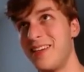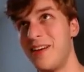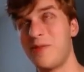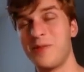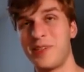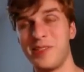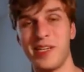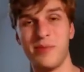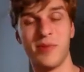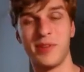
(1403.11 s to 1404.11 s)
Of course, you can
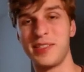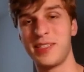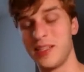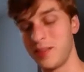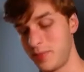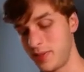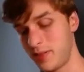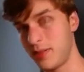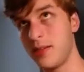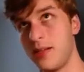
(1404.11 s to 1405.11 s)
chain more of these together,
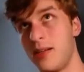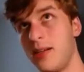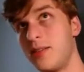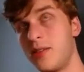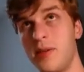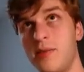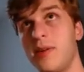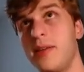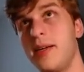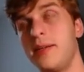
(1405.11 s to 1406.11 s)
but I'll go ahead and
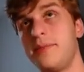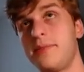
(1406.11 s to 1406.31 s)
run that.